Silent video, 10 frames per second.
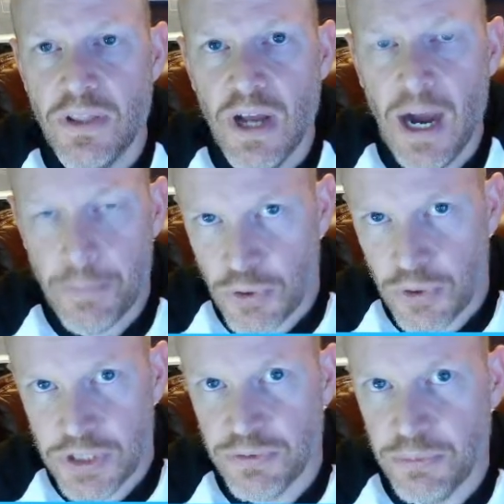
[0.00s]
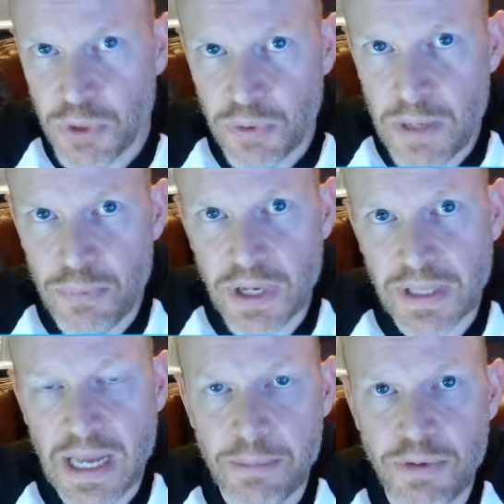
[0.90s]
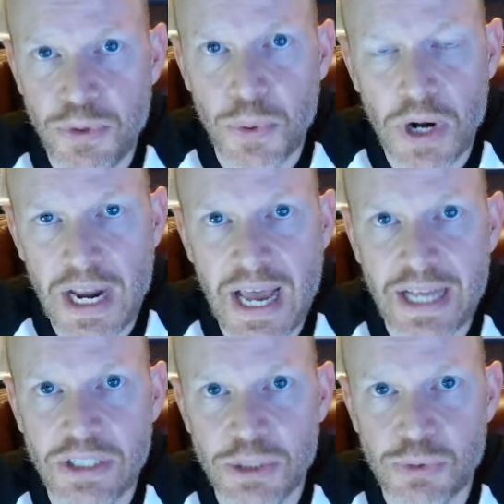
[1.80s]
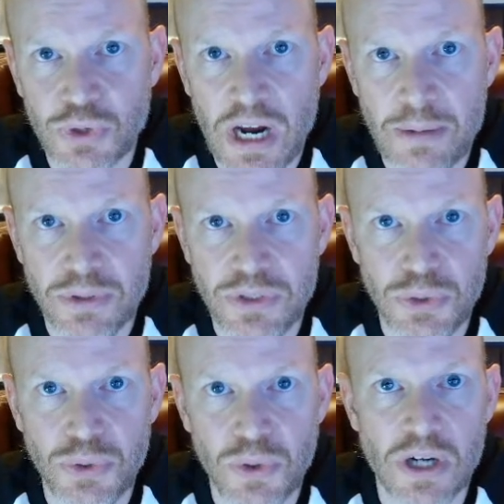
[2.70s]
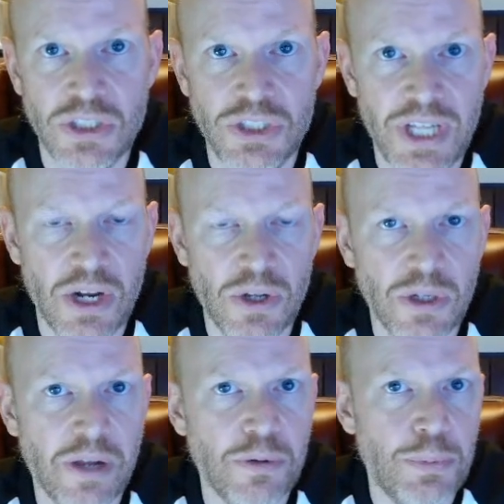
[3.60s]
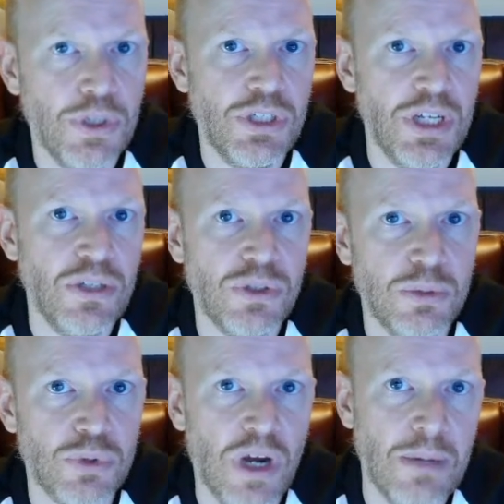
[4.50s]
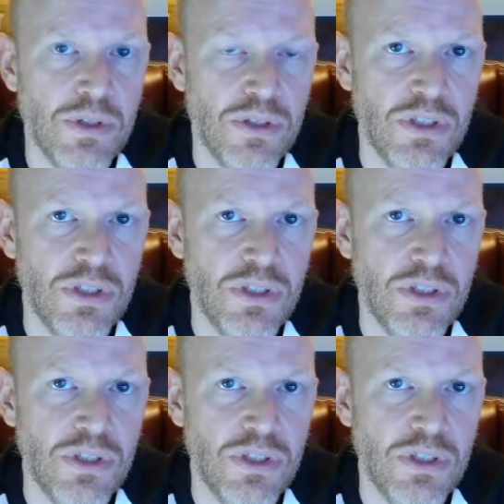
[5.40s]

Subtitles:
I'm Chris from the Great Brick Lab. If you are not a subscriber to our channel, I'd appreciate you subscribing to the